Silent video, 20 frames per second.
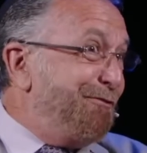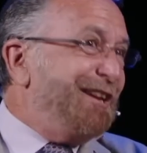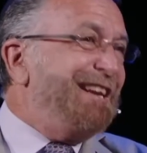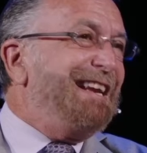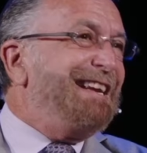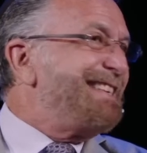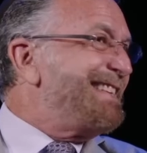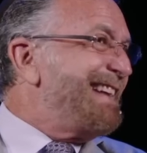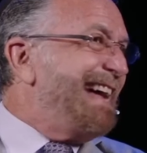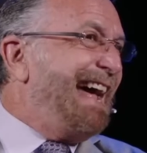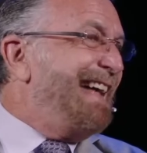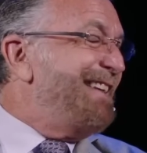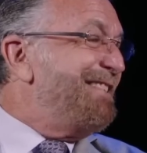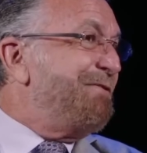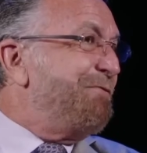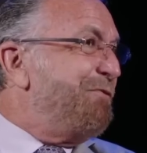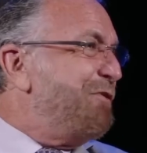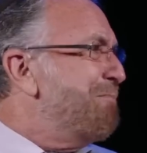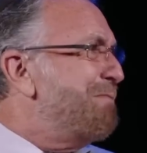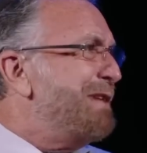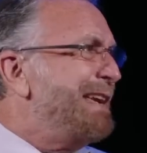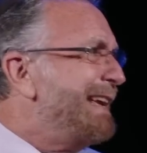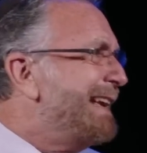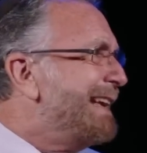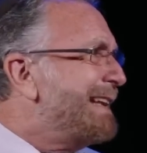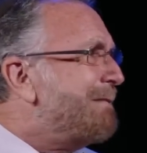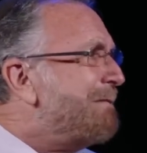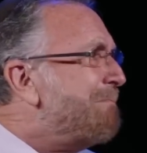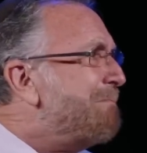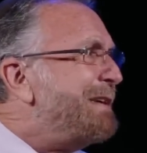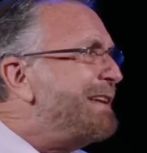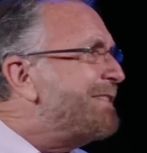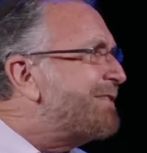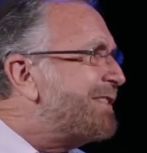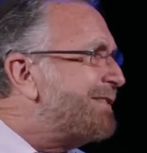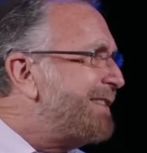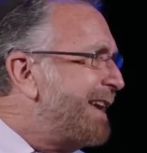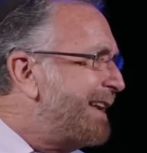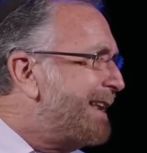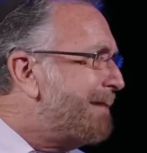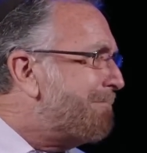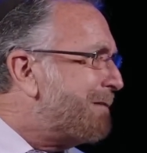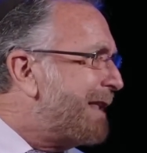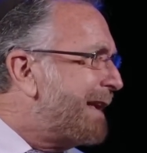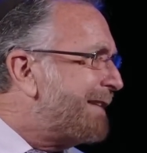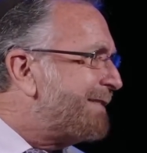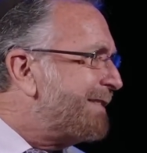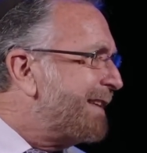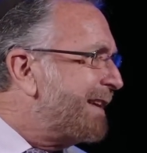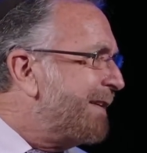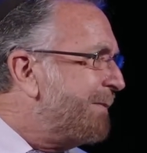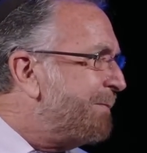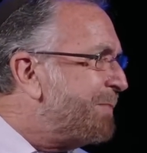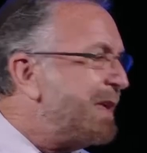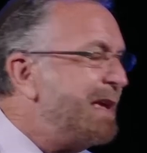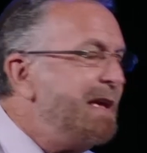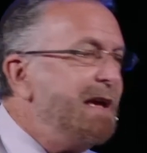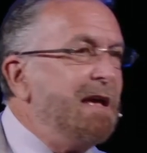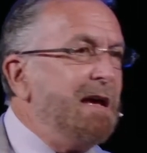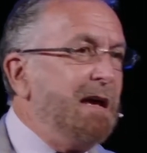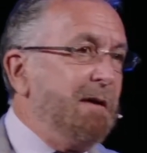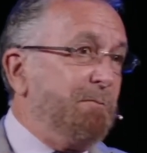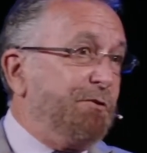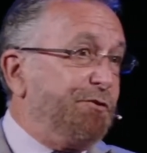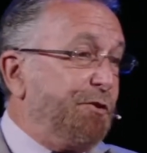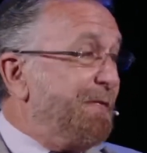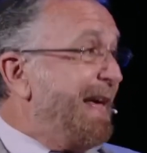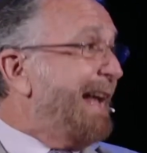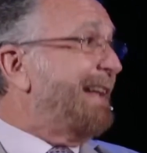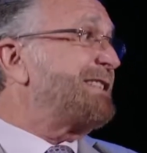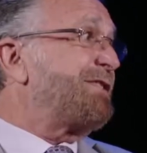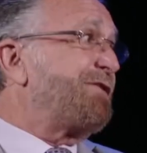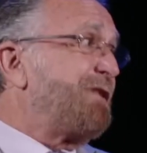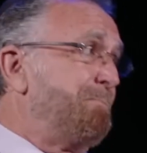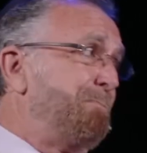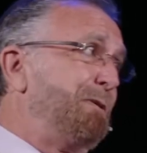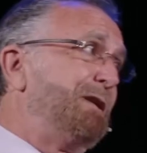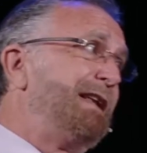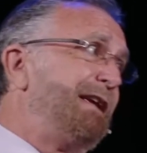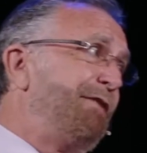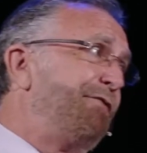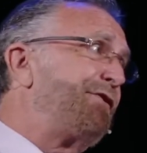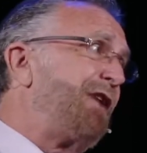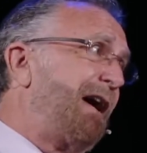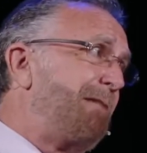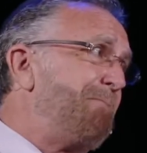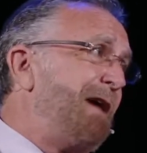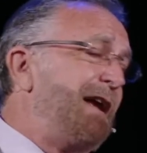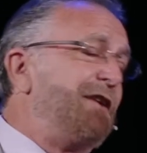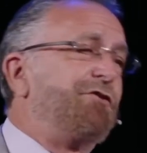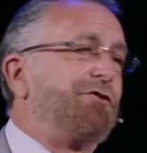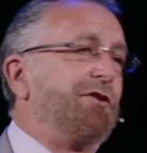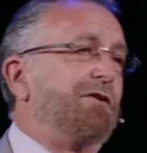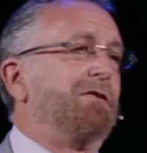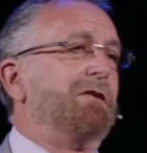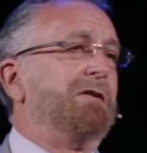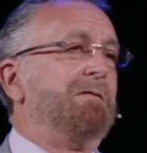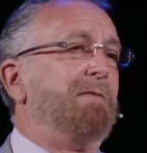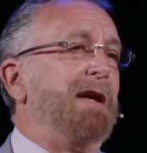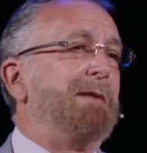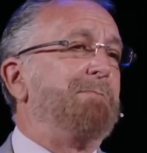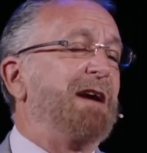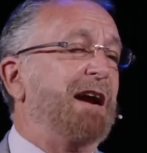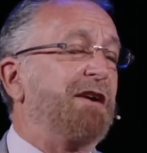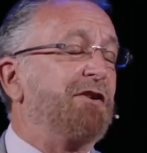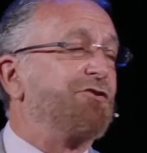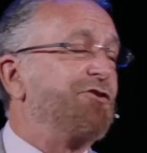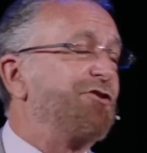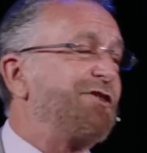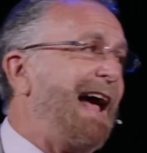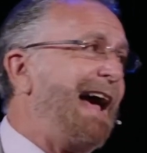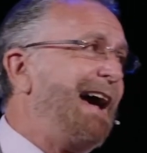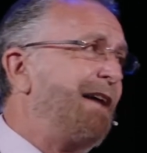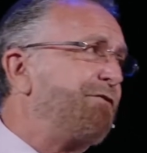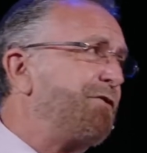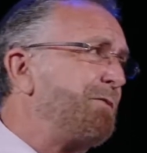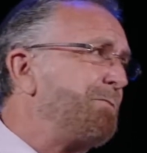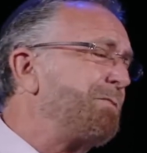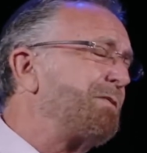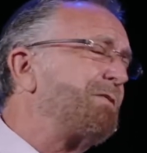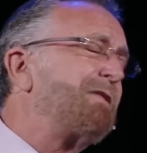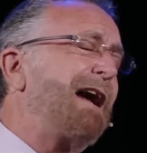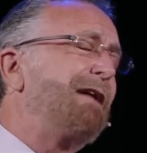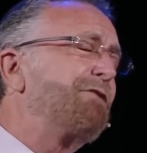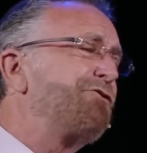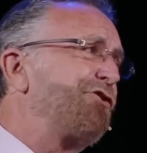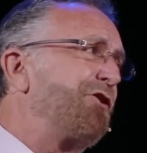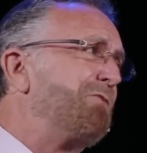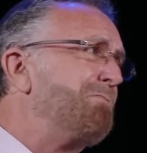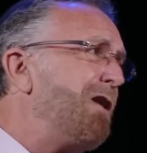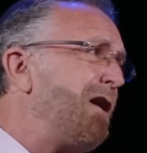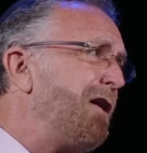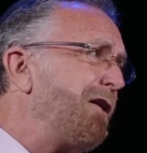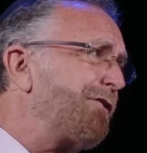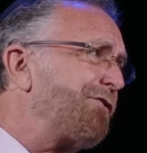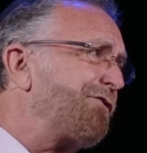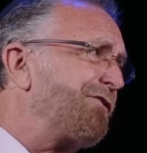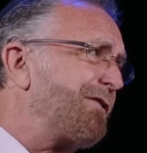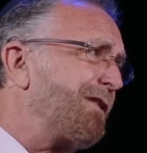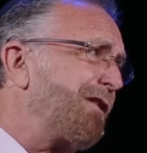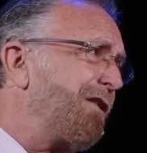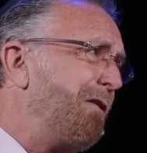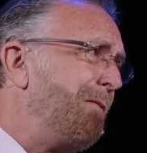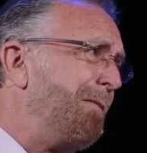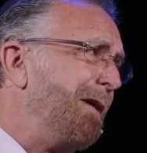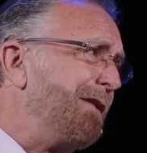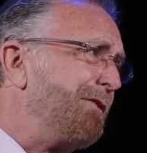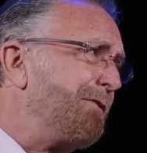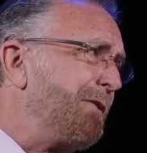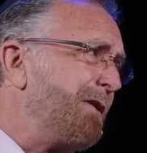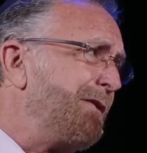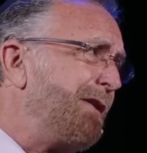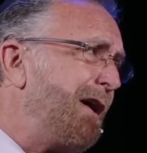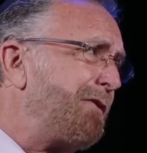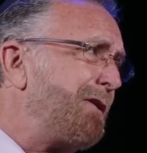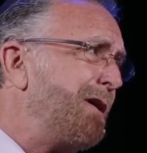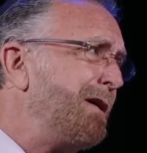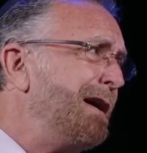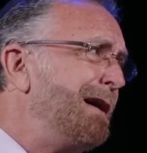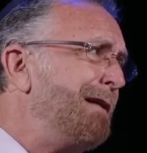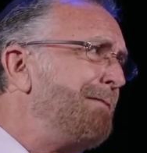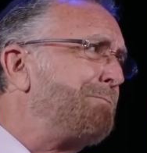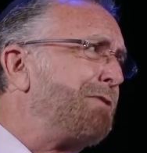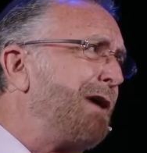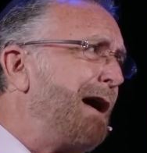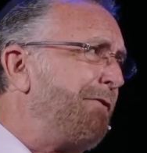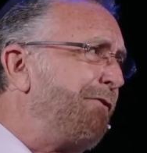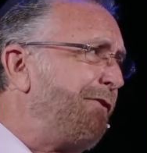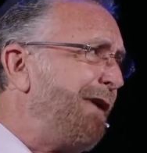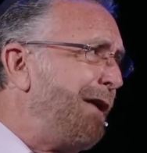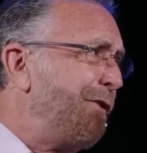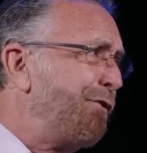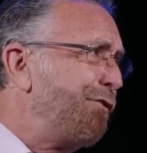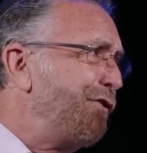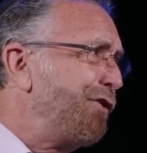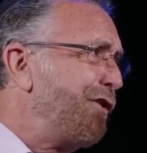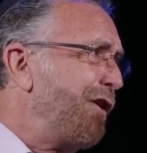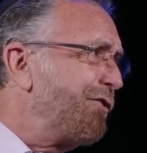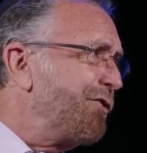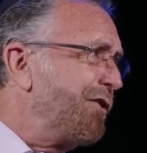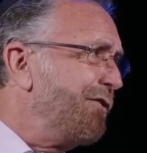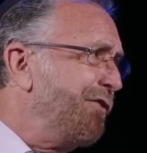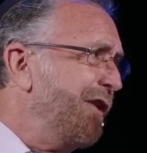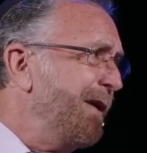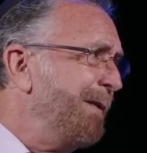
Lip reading: it, and for me, it means a daily blessing. So that's the belief dimension. Maybe I could just add from Groucho Marx's comment, another profound philosopher.